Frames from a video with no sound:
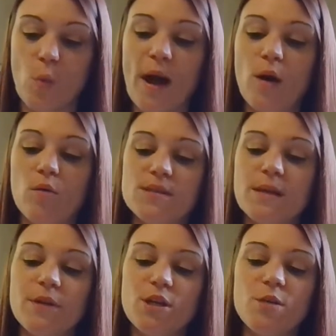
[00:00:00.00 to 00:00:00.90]
Wow,
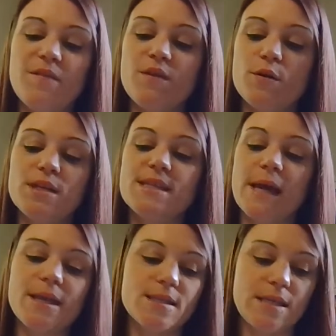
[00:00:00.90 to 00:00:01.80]
somebody could be very
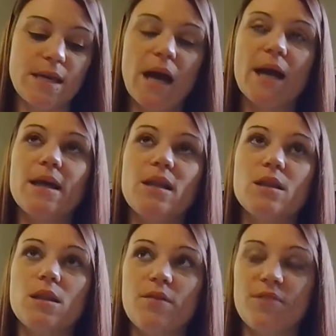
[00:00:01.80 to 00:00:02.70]
sciency. I
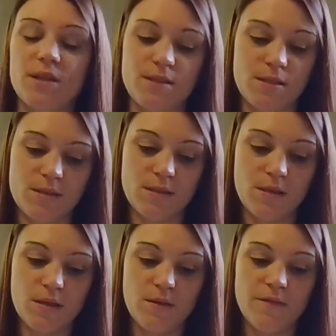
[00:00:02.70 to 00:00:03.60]
love it.
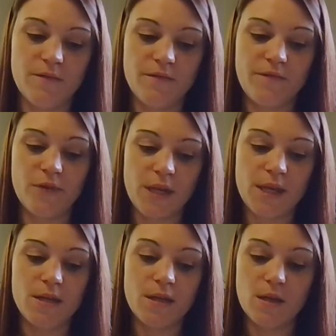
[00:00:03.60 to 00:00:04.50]

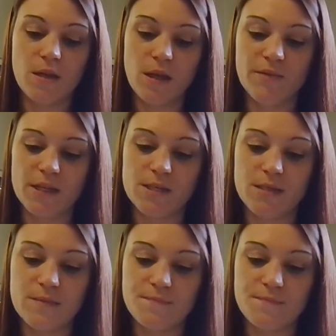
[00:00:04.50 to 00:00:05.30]
Freaking love it.